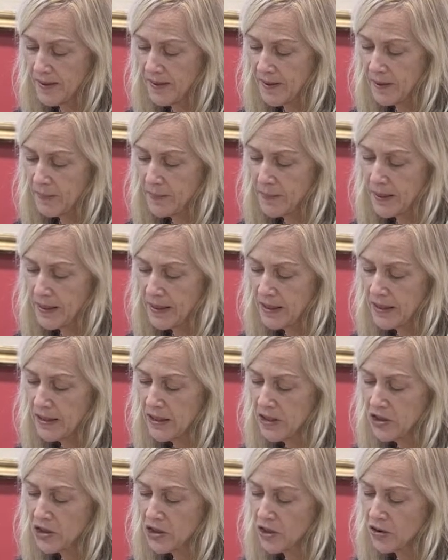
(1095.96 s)
They
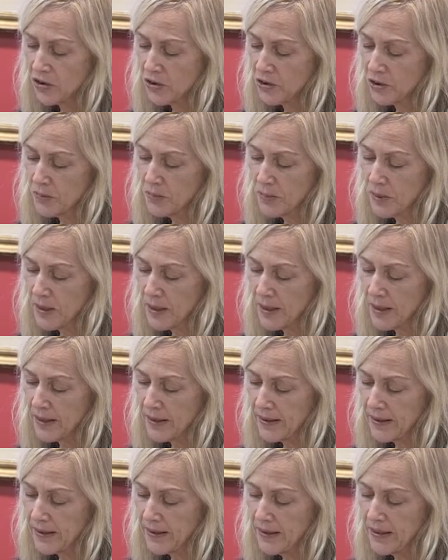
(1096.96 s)
bade each other
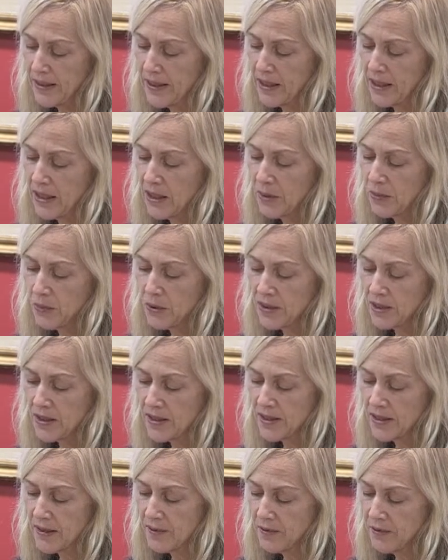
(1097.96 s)
goodbye. It was
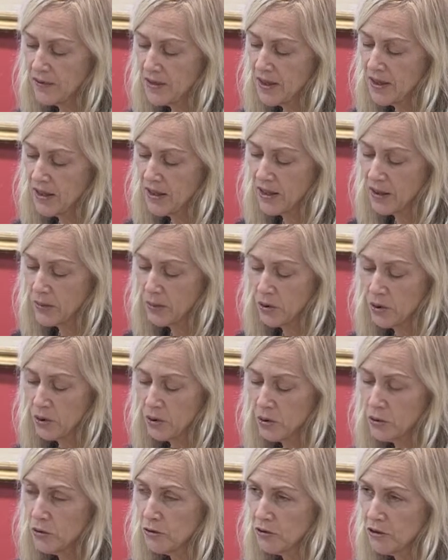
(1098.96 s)
as if they were
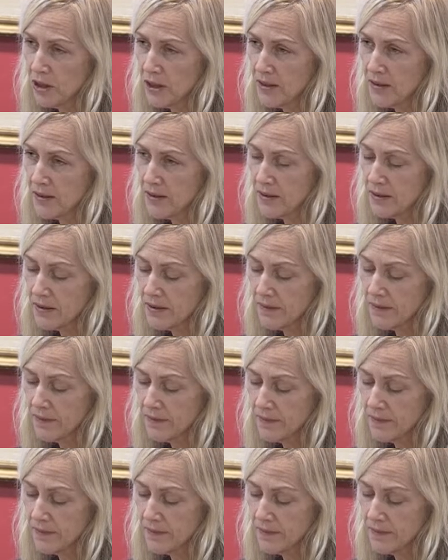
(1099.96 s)
old friends.